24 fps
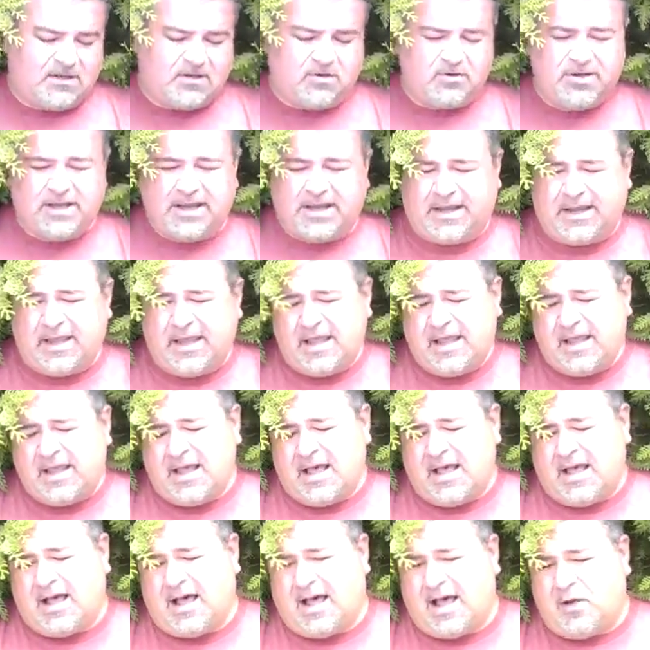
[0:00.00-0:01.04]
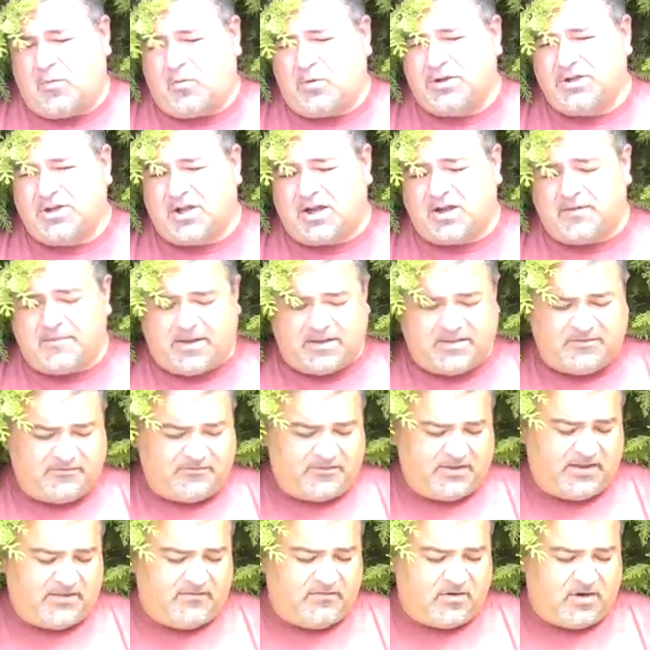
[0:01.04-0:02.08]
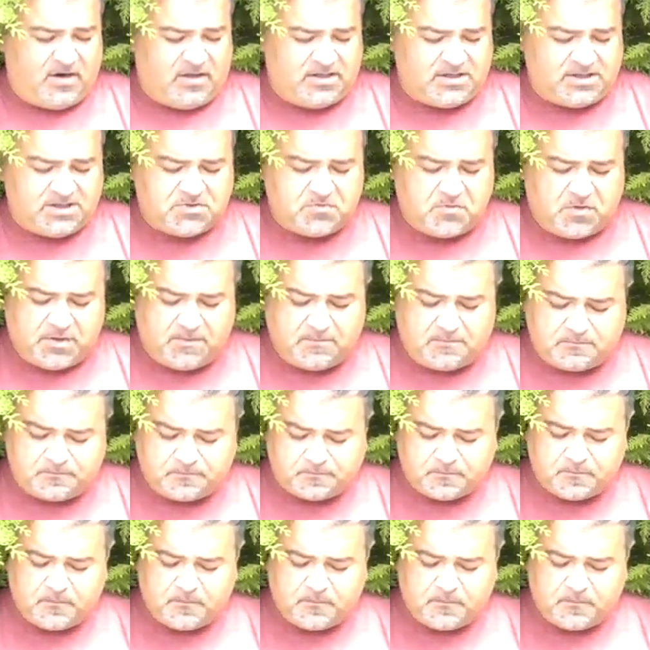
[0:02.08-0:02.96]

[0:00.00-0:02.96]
Okay. We'll talk about the flavor on this one.